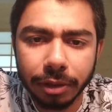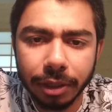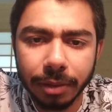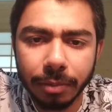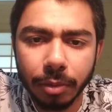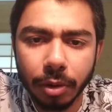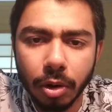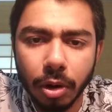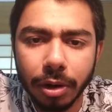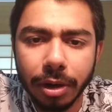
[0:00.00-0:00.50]
they
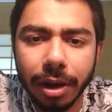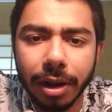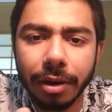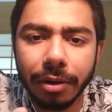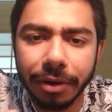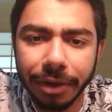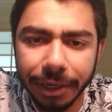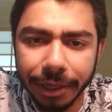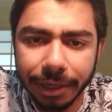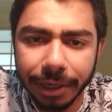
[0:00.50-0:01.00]
may got
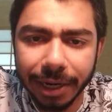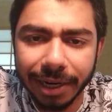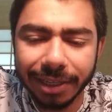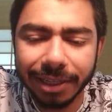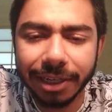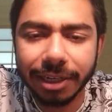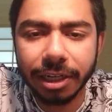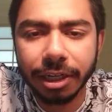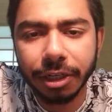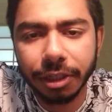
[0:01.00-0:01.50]
herniate and
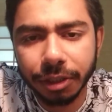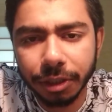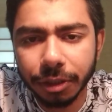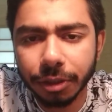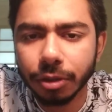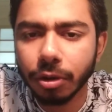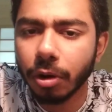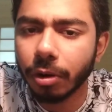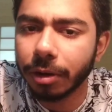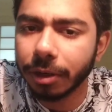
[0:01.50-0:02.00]
that condition
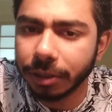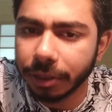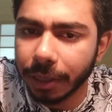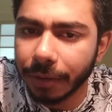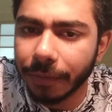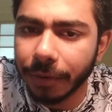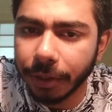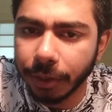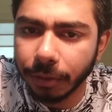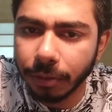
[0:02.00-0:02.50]
is called as
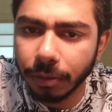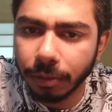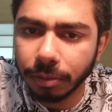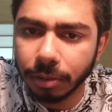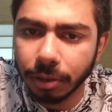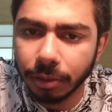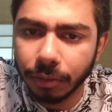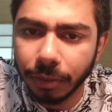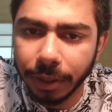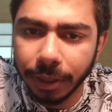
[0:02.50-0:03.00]

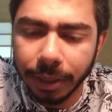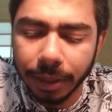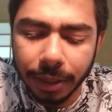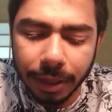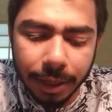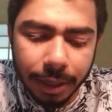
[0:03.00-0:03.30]
diverticulosis right